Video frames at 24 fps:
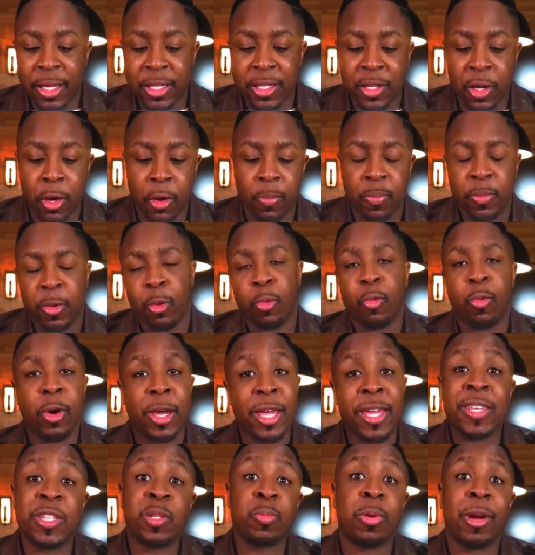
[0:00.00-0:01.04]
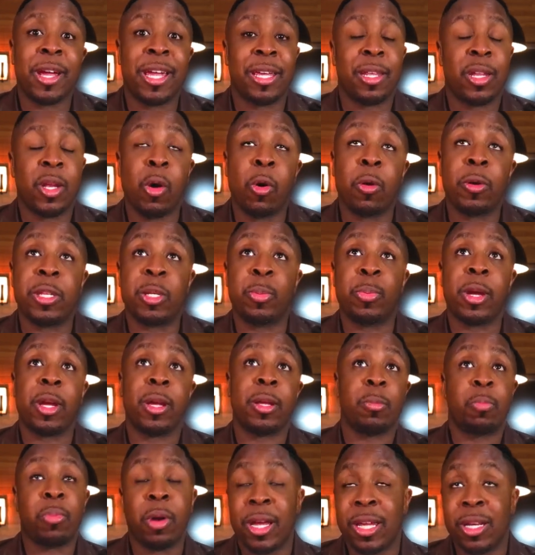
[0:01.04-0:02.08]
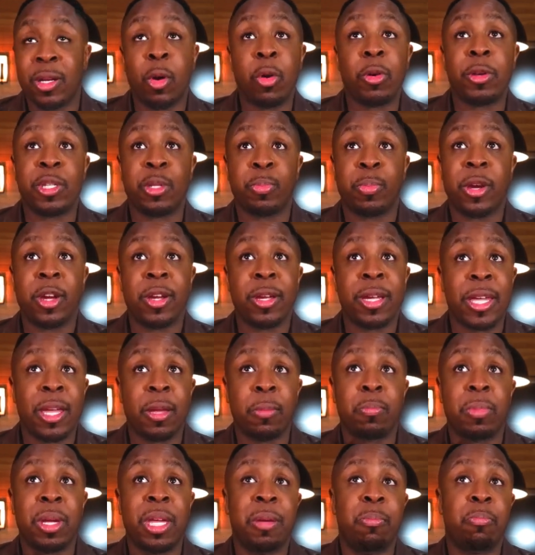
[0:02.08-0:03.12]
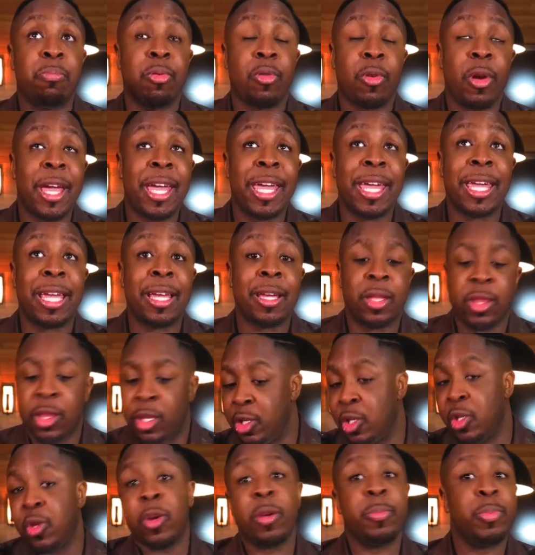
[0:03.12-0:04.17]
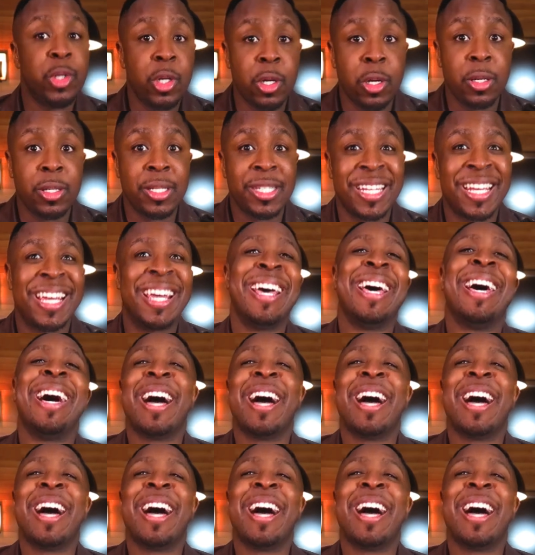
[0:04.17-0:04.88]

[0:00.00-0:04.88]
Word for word: So what is praying in the Holy Spirit? Praying in the Holy Spirit can be praying the scriptures.